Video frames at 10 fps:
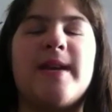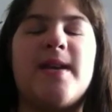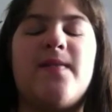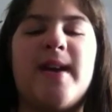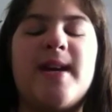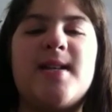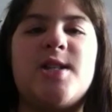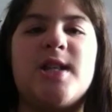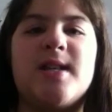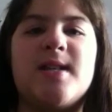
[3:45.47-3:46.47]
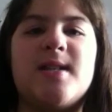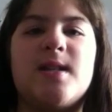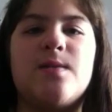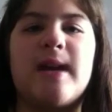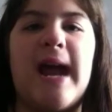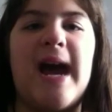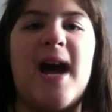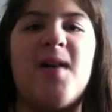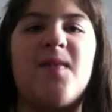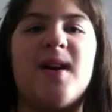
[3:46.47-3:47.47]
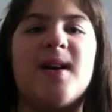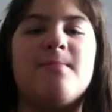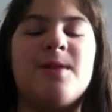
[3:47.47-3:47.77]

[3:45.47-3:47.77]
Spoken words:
the advantage is you can have a